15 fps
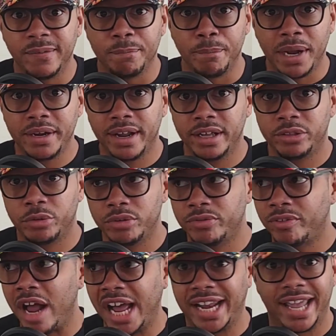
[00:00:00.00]
Monday through
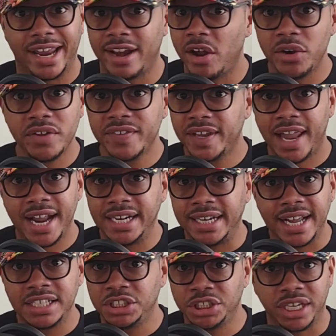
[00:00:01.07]
Friday, and I don't even like
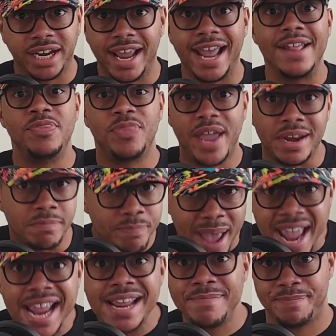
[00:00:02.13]
that shit. And they
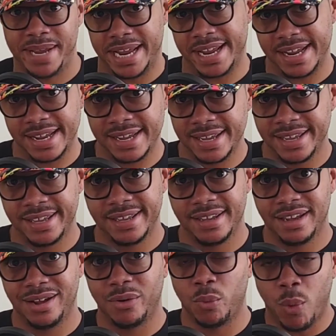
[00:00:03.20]
pay me.
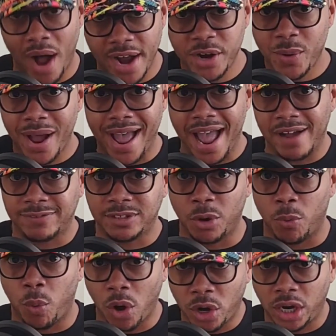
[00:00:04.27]
Why do I have
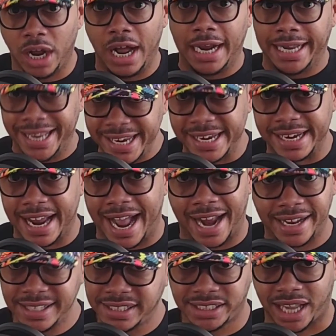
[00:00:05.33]
to work again?
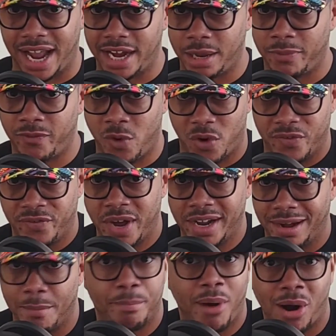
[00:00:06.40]
I didn't sign up for a
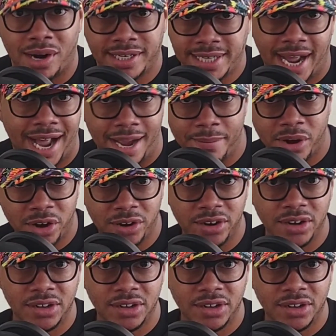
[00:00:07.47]
fucking part-timer.